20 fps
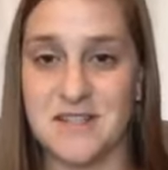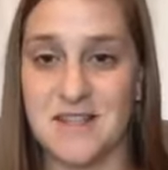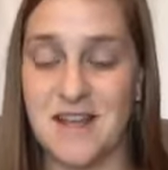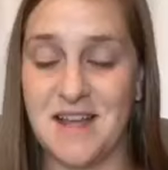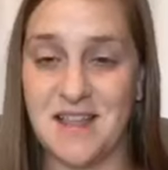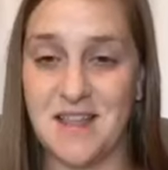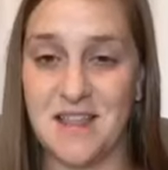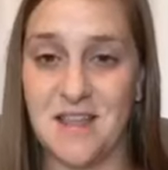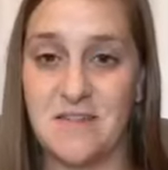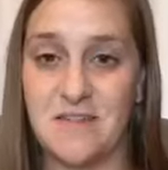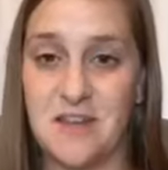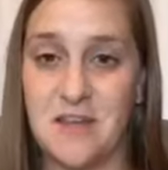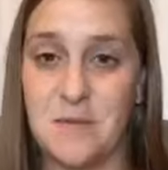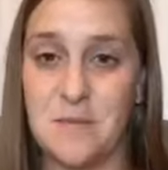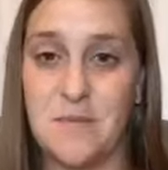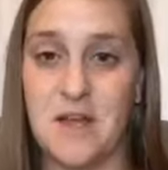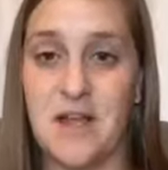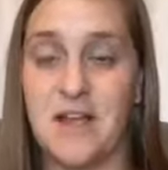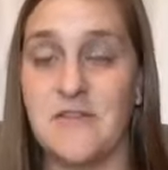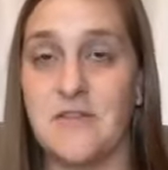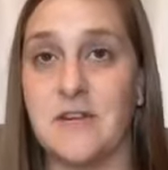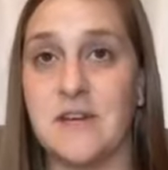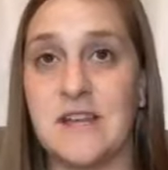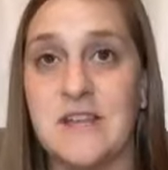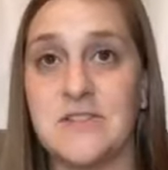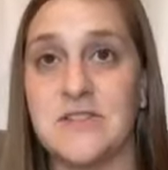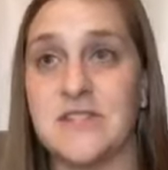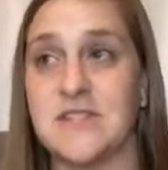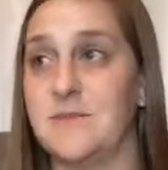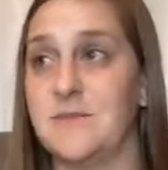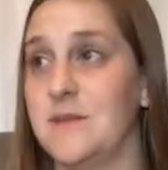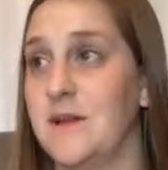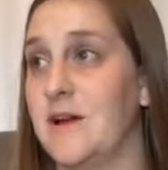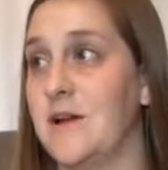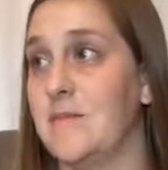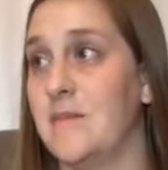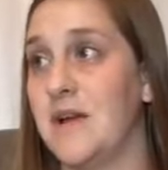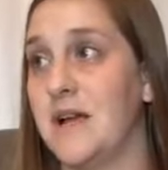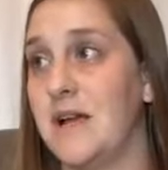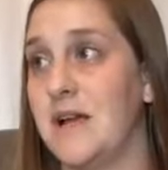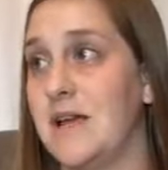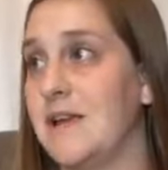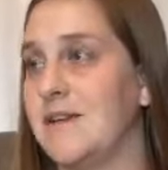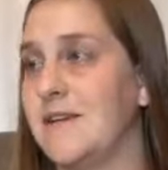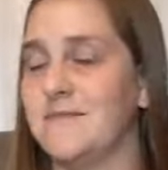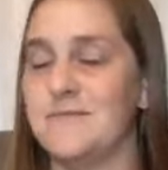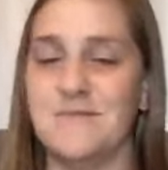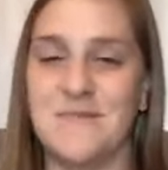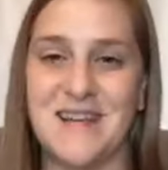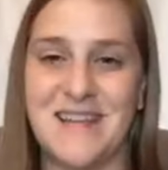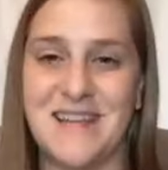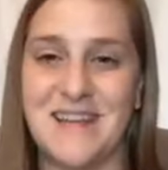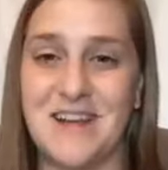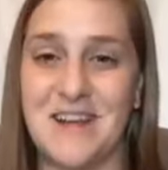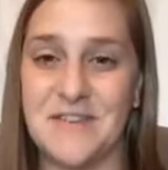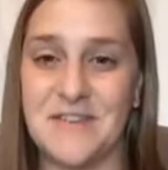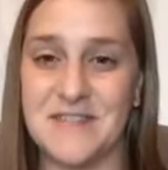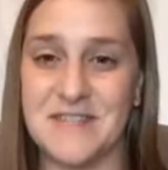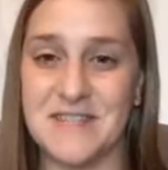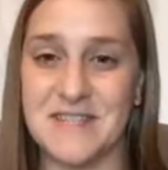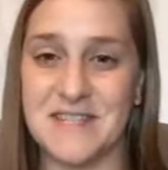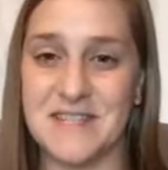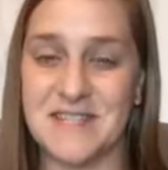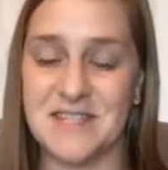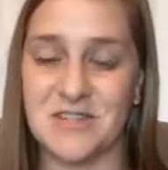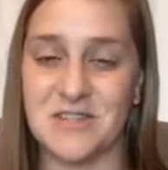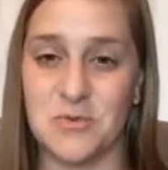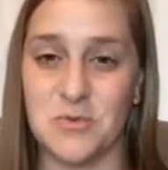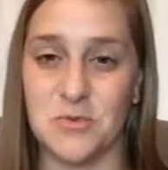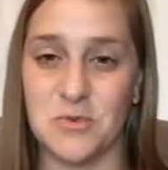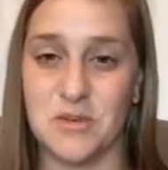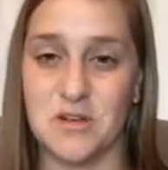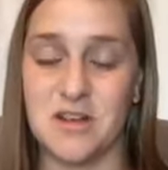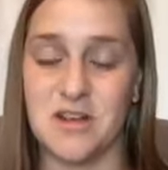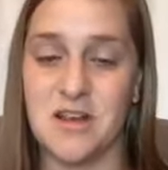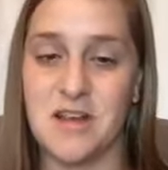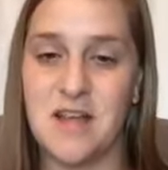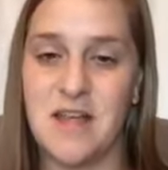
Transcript: I love them. I've already used them on my office door.